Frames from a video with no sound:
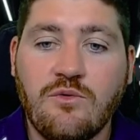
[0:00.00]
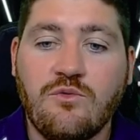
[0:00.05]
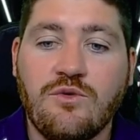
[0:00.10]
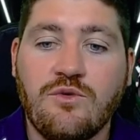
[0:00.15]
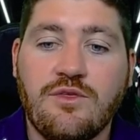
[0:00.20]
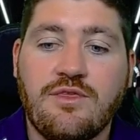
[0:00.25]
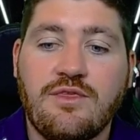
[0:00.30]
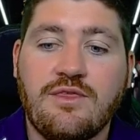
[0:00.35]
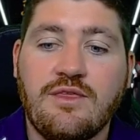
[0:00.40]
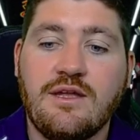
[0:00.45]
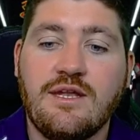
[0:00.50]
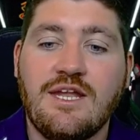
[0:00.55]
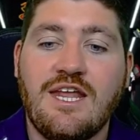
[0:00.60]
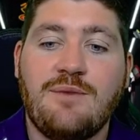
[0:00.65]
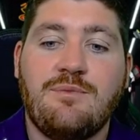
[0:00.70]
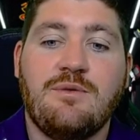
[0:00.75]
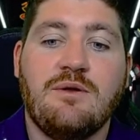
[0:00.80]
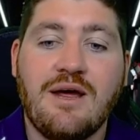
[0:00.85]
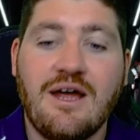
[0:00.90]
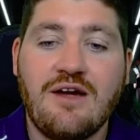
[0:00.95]
with
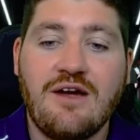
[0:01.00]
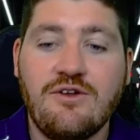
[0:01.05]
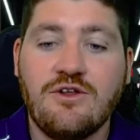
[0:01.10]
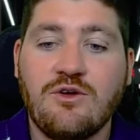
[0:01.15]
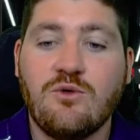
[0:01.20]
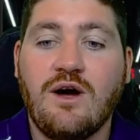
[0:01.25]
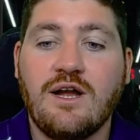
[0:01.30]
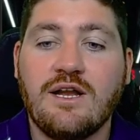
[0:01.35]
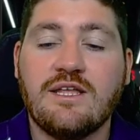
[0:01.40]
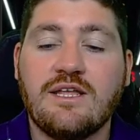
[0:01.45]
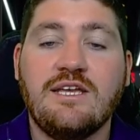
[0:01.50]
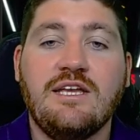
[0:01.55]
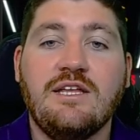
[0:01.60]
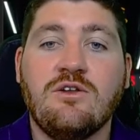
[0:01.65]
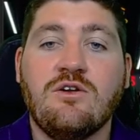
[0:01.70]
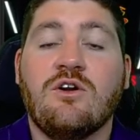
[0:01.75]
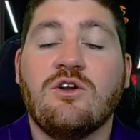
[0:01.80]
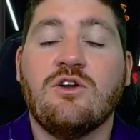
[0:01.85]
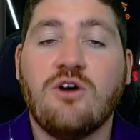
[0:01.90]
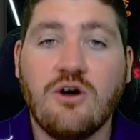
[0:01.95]
Napoli apparently quite keen
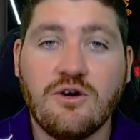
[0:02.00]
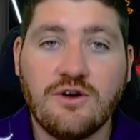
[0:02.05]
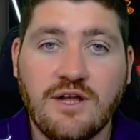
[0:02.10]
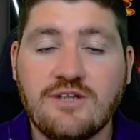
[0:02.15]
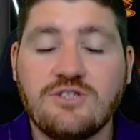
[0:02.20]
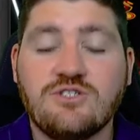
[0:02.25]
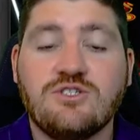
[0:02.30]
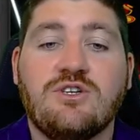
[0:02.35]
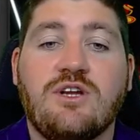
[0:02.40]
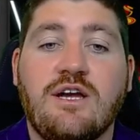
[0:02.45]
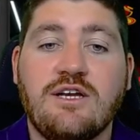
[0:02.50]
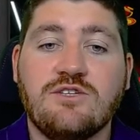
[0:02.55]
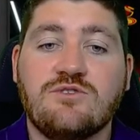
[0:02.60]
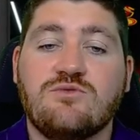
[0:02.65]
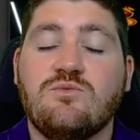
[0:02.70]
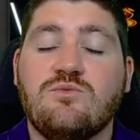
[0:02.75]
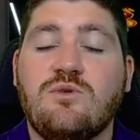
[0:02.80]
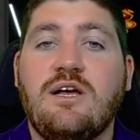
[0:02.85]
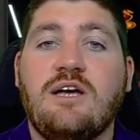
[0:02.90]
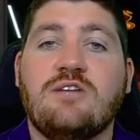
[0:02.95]
on Garnacho as
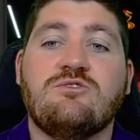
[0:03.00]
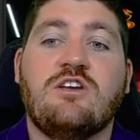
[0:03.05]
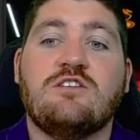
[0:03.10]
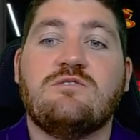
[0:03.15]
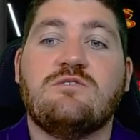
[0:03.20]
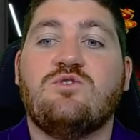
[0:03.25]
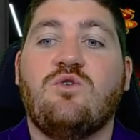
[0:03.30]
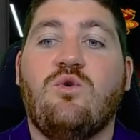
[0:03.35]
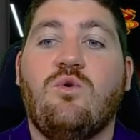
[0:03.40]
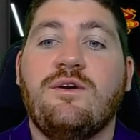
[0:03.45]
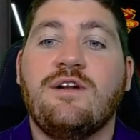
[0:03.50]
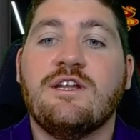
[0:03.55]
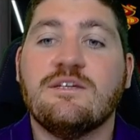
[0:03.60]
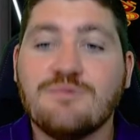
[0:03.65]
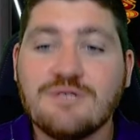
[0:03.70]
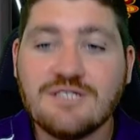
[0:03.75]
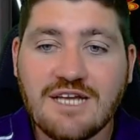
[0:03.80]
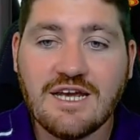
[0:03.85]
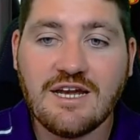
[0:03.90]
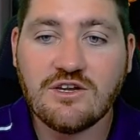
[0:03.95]
well as Rasmus Højlund as
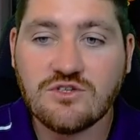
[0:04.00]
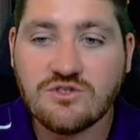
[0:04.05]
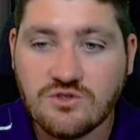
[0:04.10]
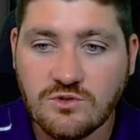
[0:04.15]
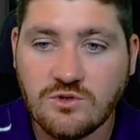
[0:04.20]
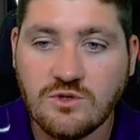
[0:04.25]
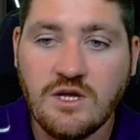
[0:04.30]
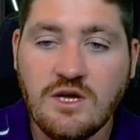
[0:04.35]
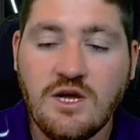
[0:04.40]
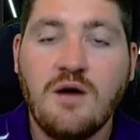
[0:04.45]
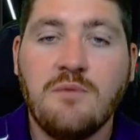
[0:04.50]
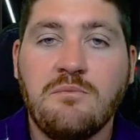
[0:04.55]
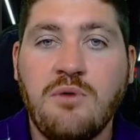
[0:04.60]
potential